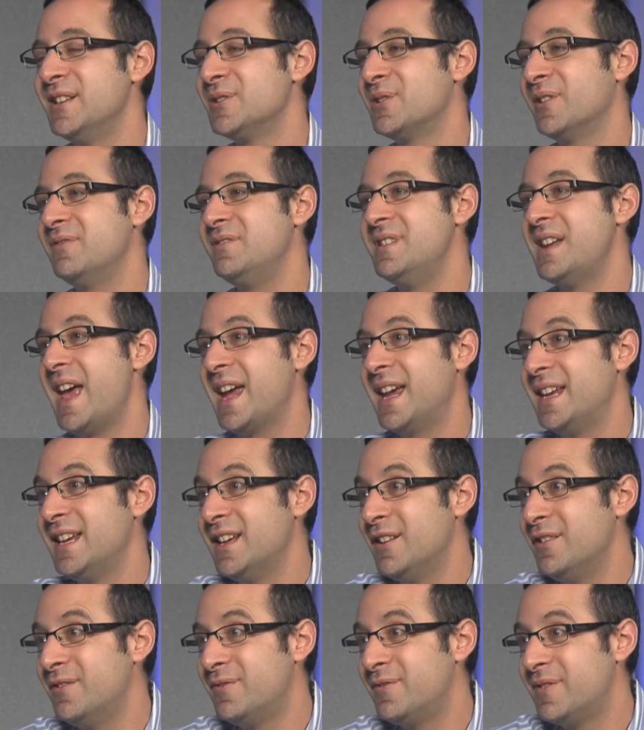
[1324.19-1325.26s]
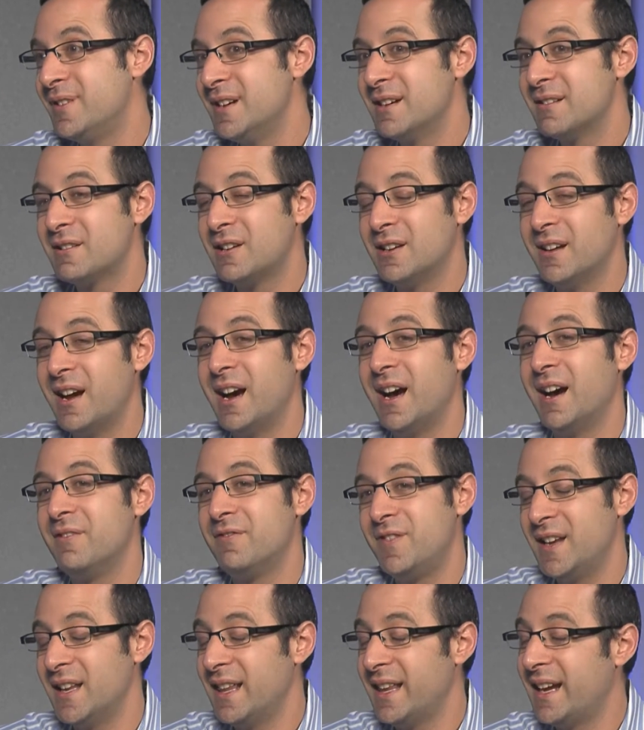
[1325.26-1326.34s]
sort of negative
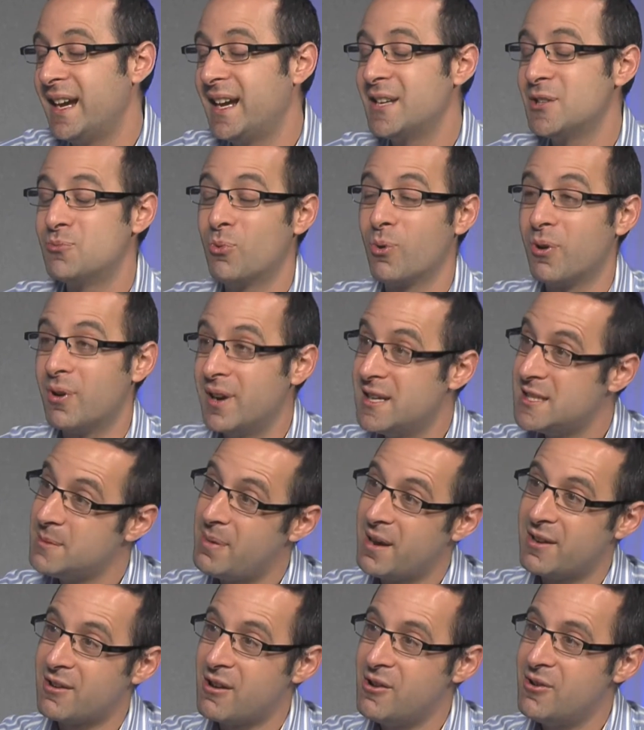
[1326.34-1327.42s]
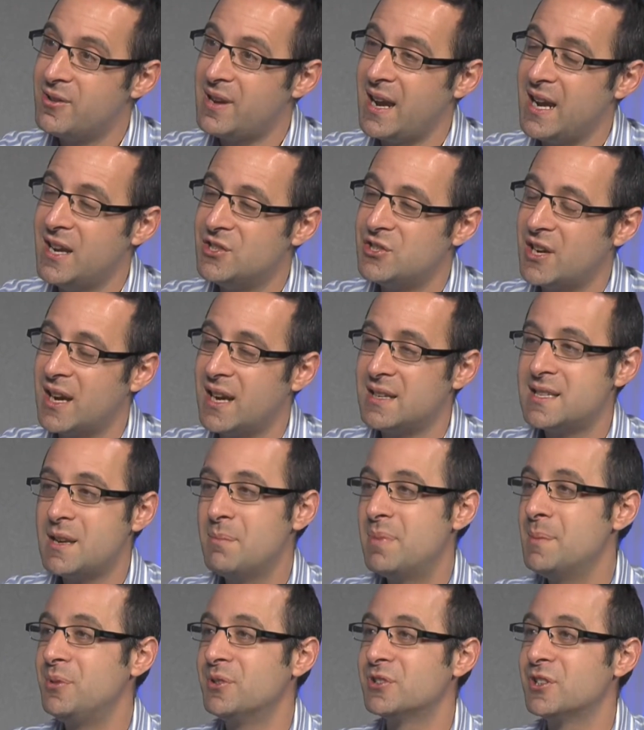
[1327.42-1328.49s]
feelings, worries about our own aging, and some
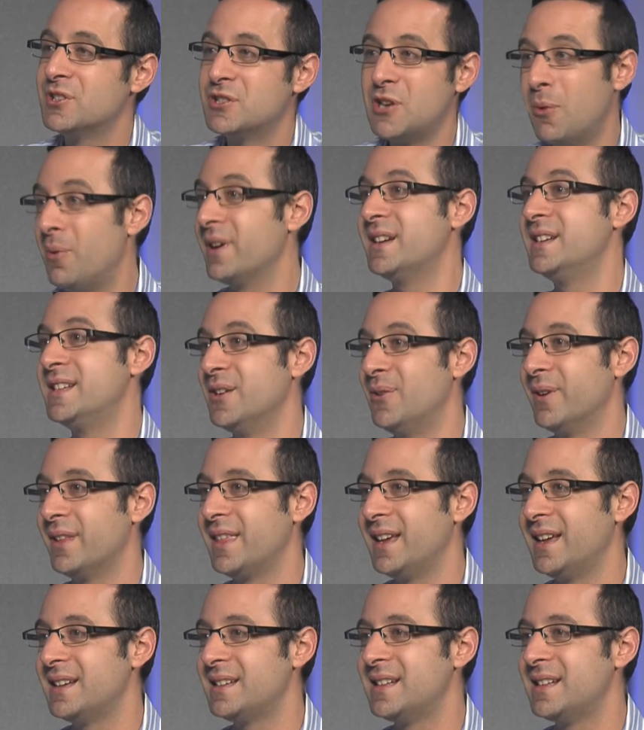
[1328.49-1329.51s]
people just don't want to deal with it.